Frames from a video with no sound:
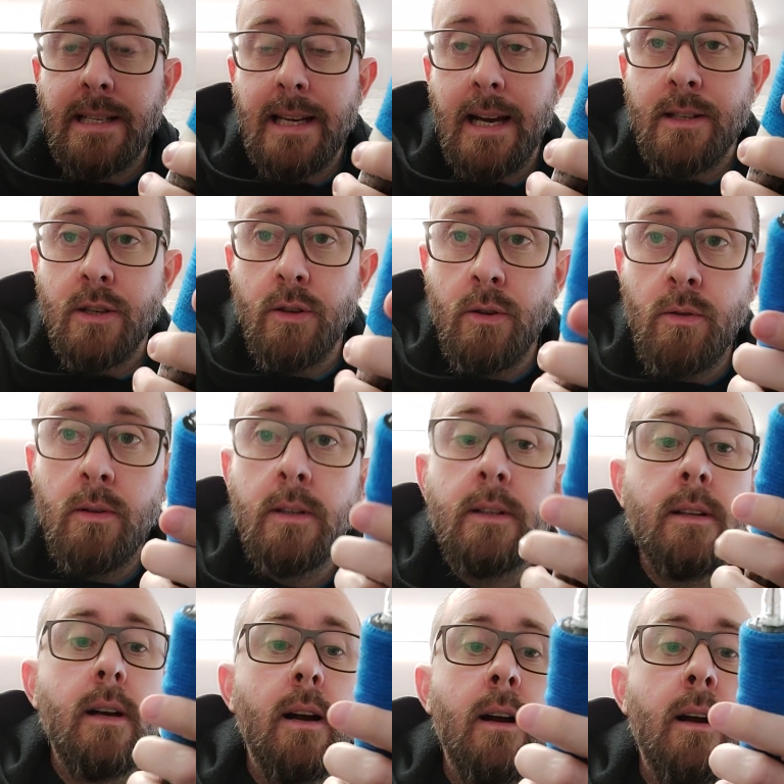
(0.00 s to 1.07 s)
tattoo,
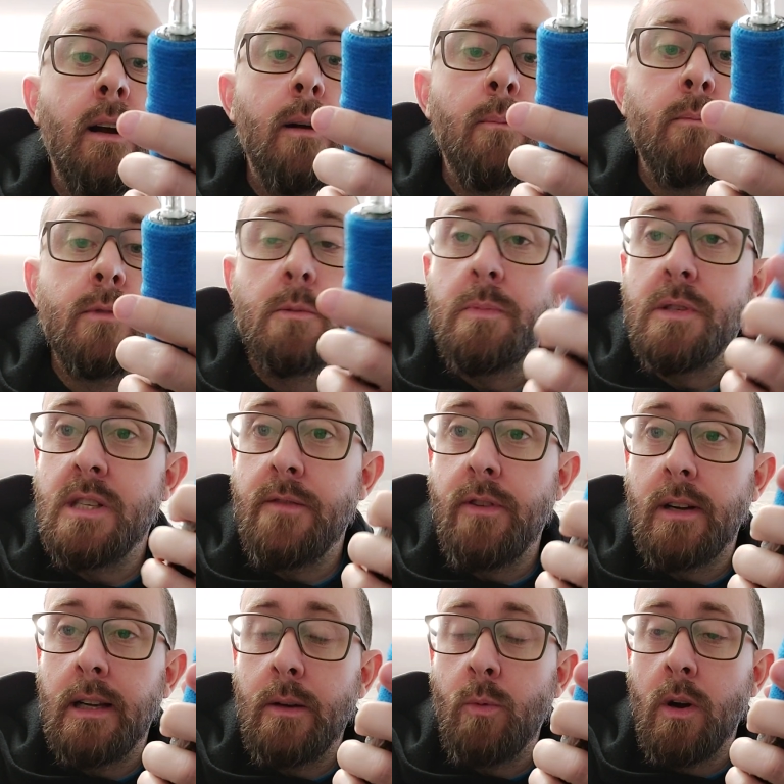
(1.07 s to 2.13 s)

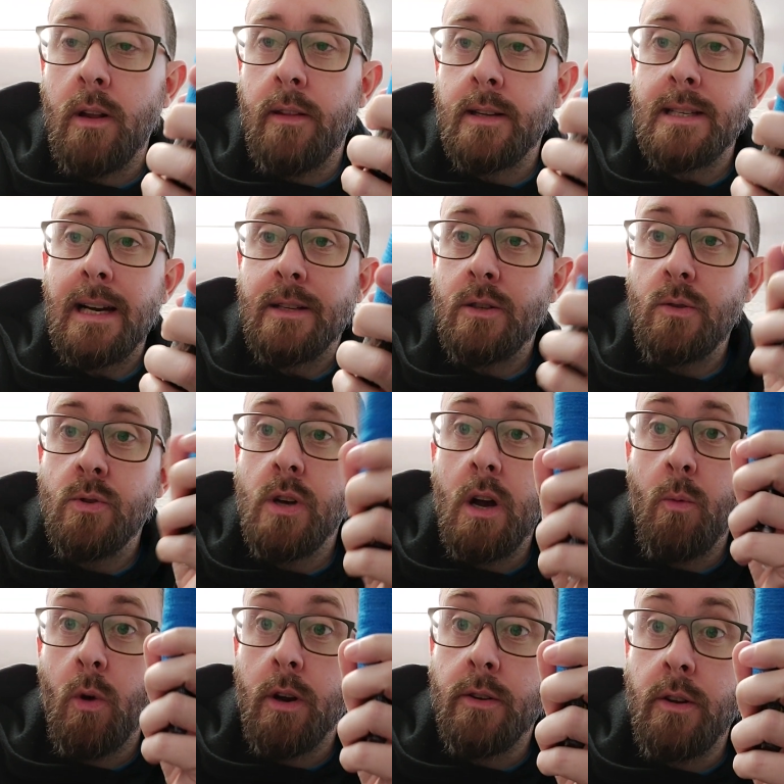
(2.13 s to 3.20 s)
specifically one of the tattoos I
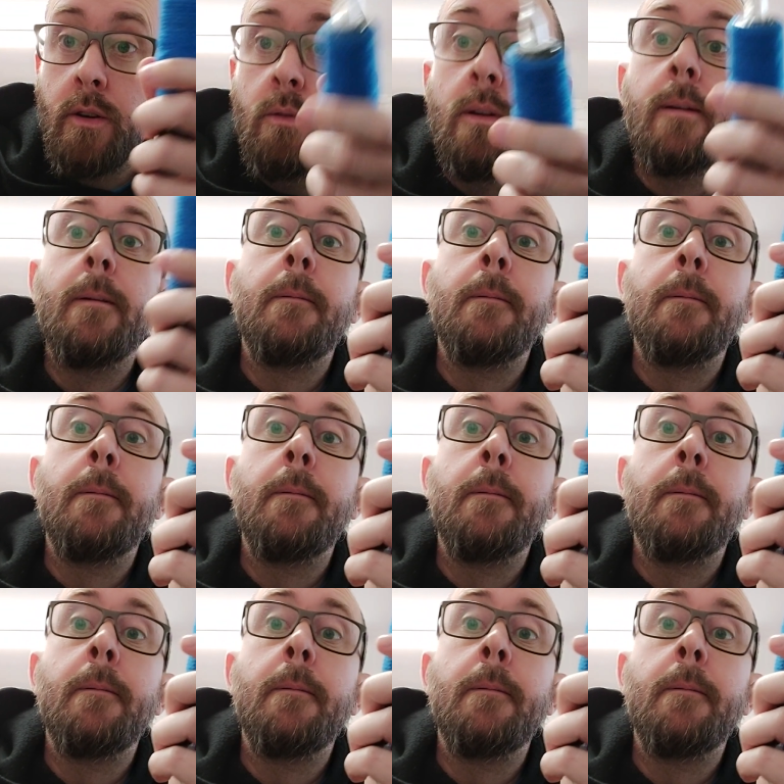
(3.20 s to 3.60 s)
want to do,